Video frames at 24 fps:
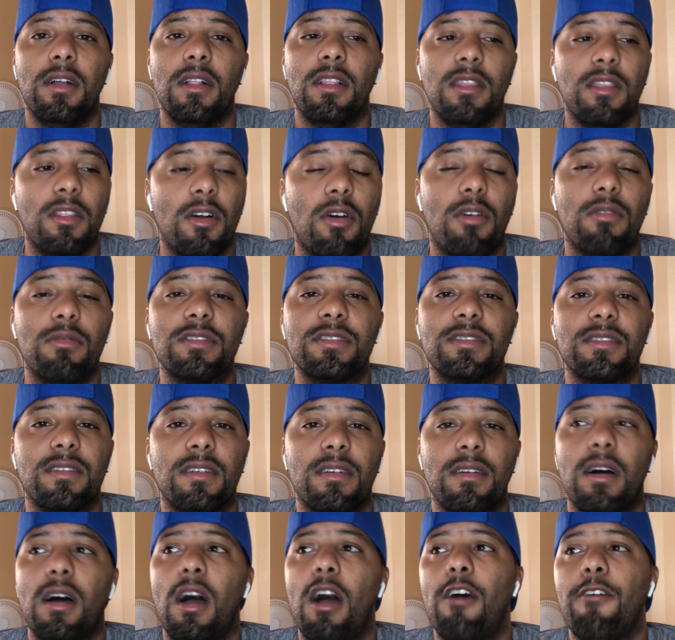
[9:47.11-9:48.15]
Lara's
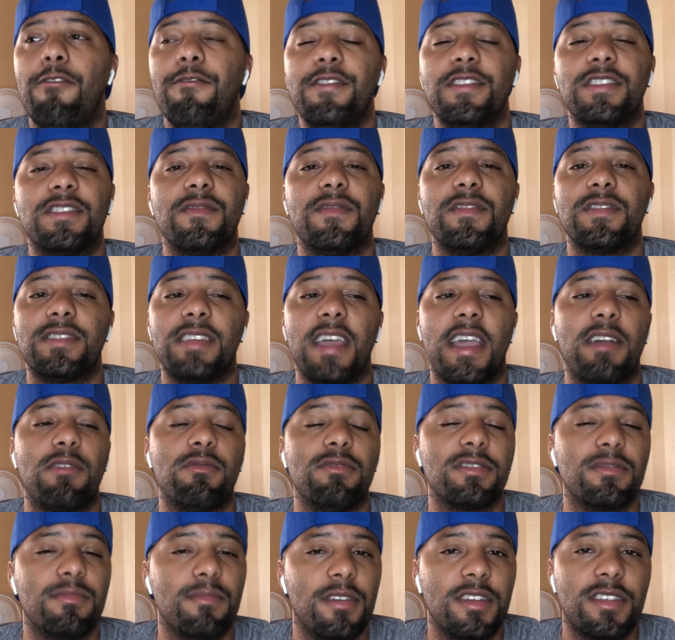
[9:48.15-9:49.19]
offensive attack
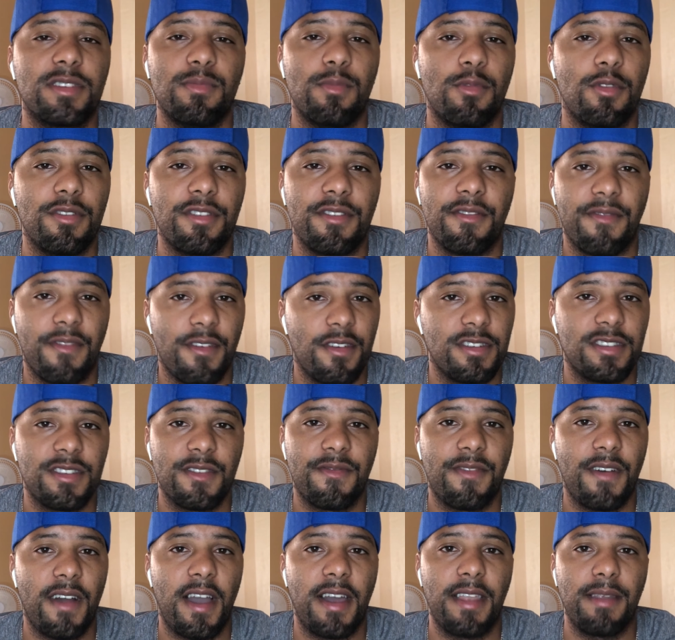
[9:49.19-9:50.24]
was much more
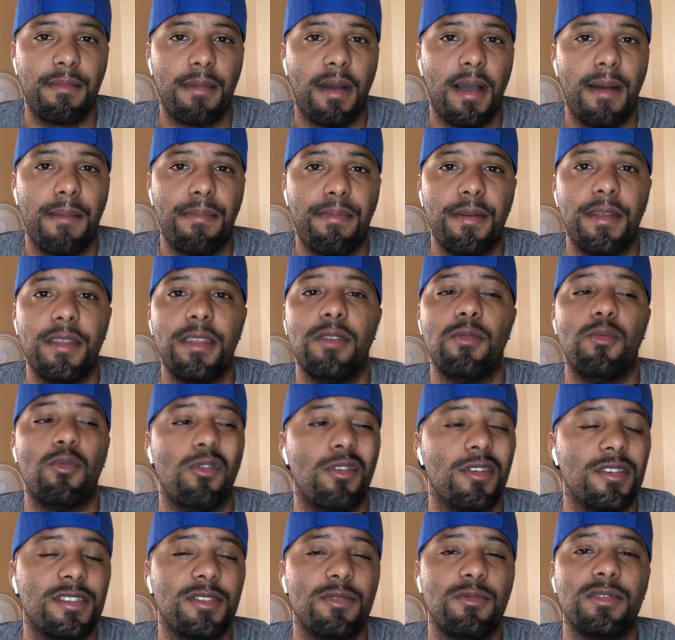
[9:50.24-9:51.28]
diversified, in my opinion.
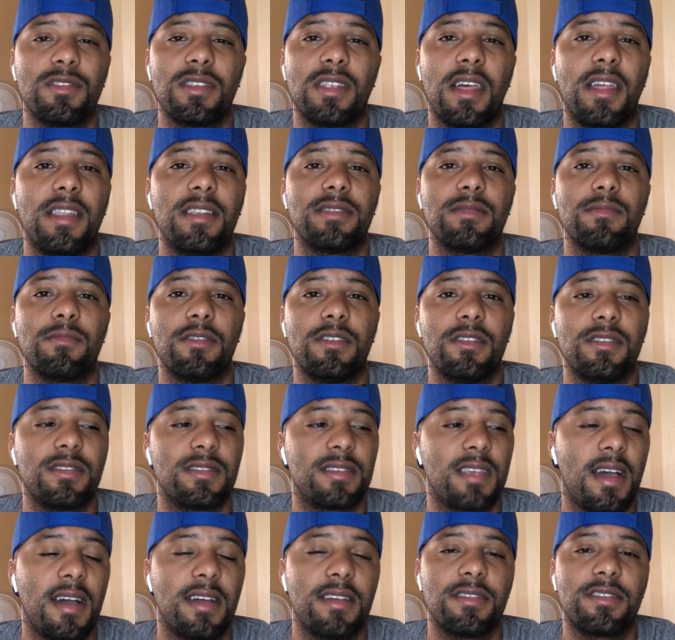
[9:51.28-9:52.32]
Warrington was landing some good
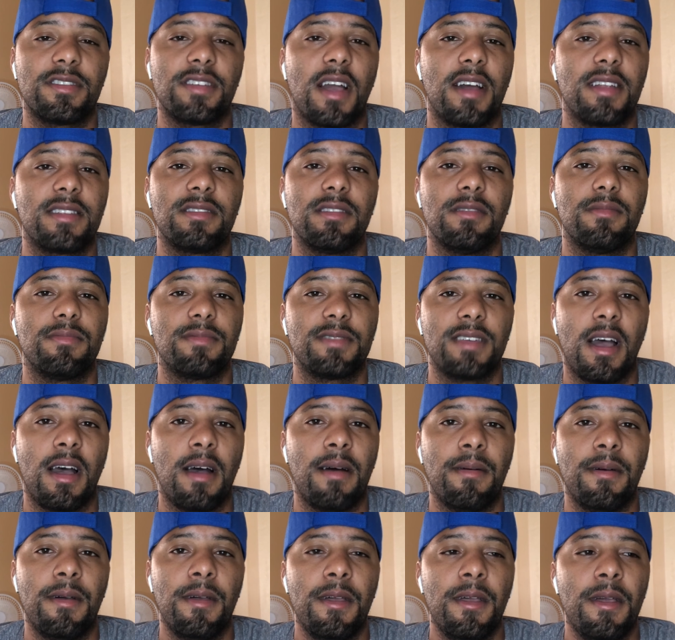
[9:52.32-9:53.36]
shots up
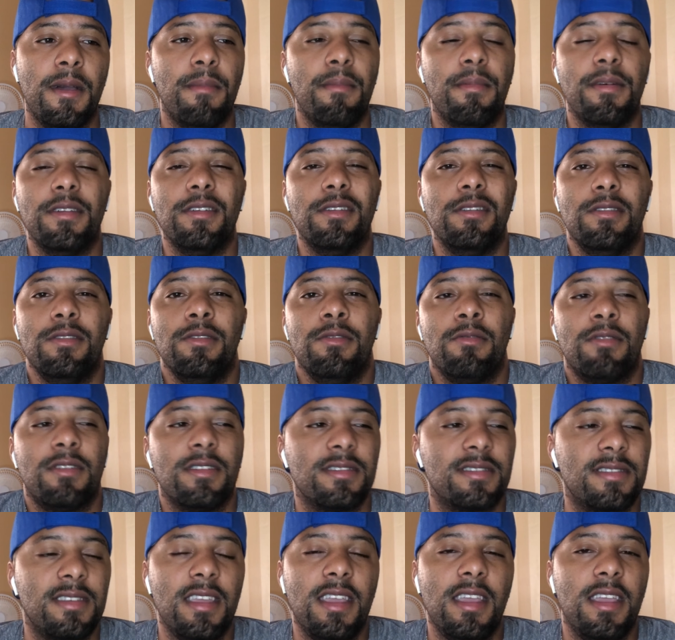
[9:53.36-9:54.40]
top, but you could
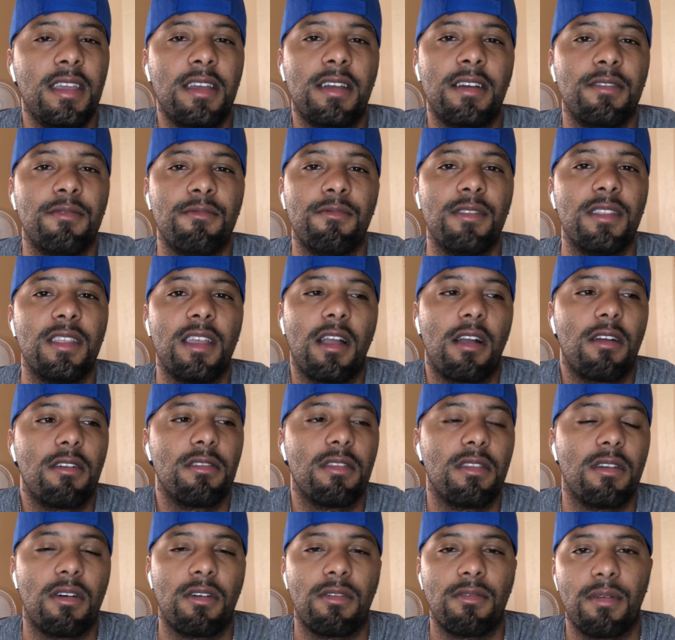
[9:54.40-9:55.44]
see he couldn't really hurt
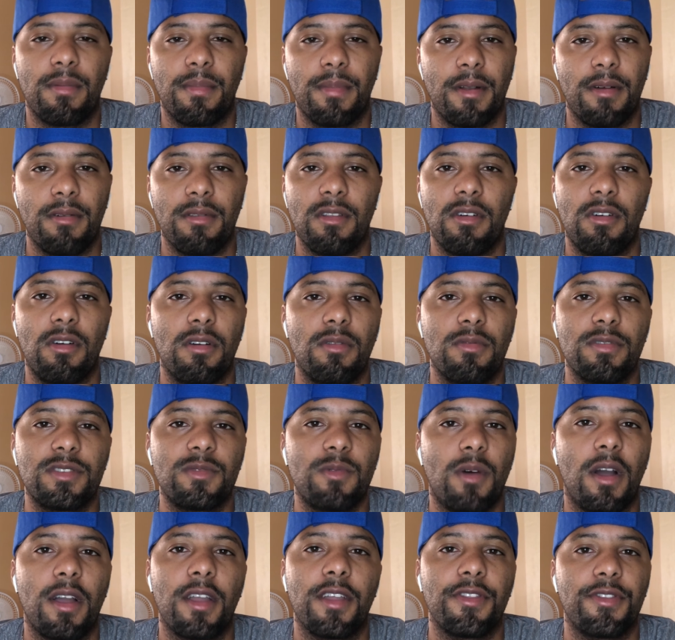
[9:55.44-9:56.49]
Lara, bro. Lara was
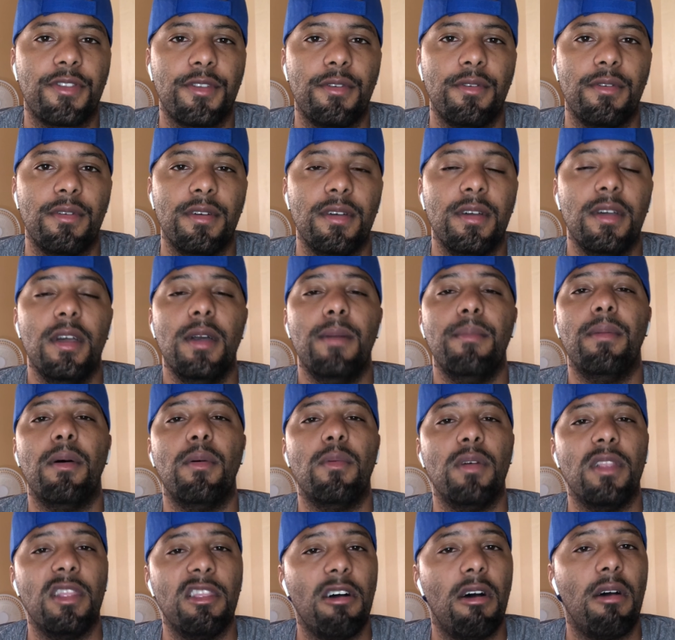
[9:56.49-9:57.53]
walking through it. But
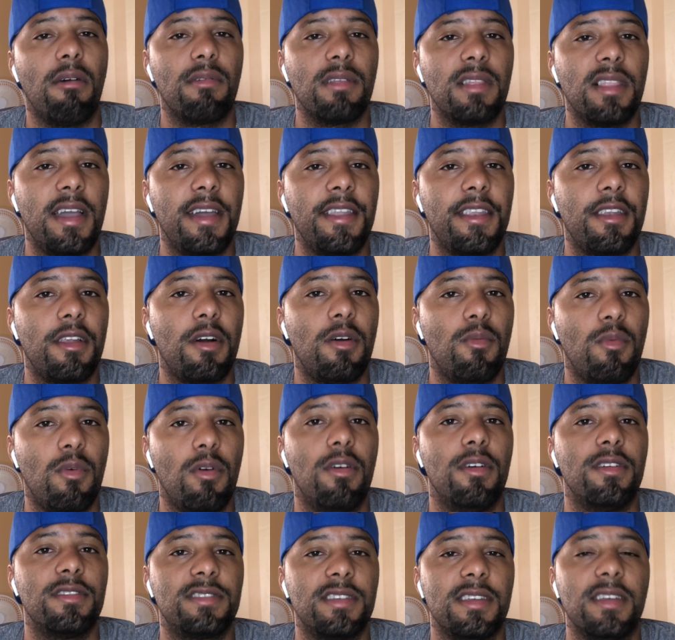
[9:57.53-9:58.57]
when Lara landed on
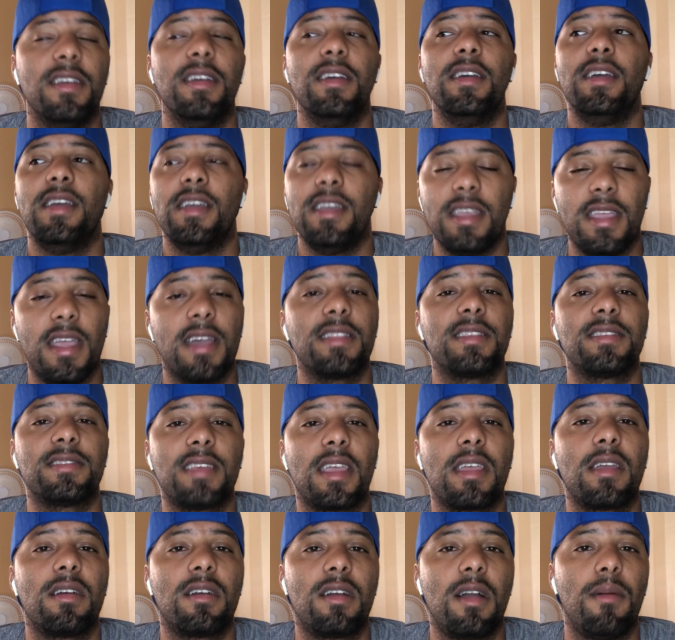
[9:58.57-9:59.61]
Warrington, he had to
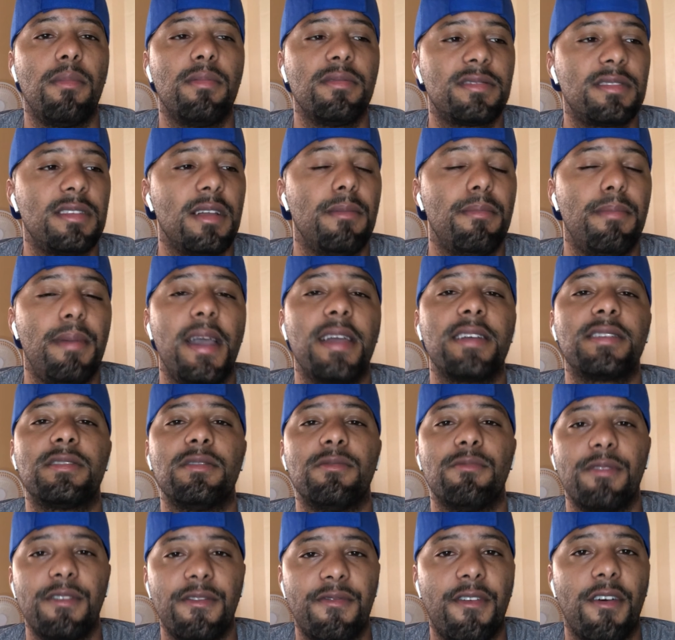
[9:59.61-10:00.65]
take a couple step backs to
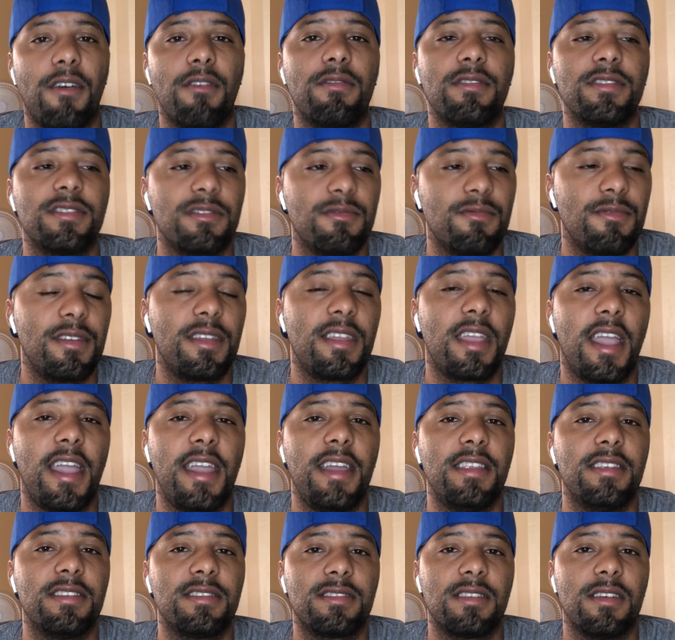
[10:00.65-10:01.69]
refocus and
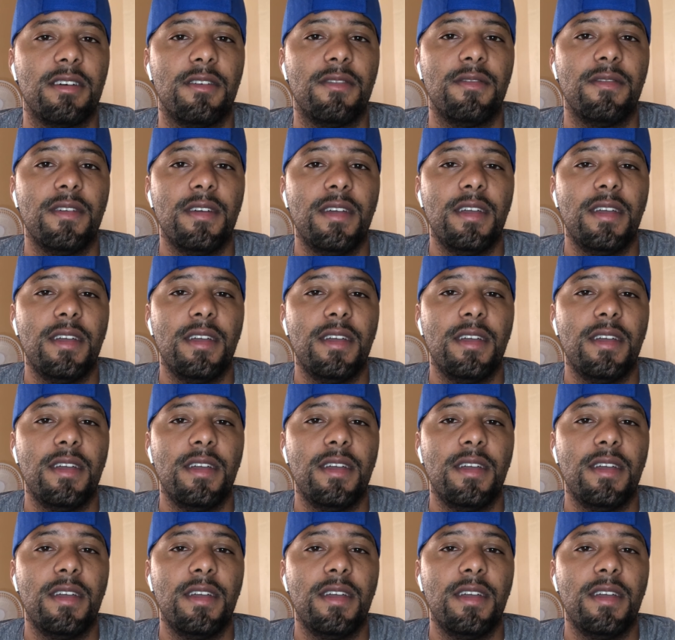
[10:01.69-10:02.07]
regain himself.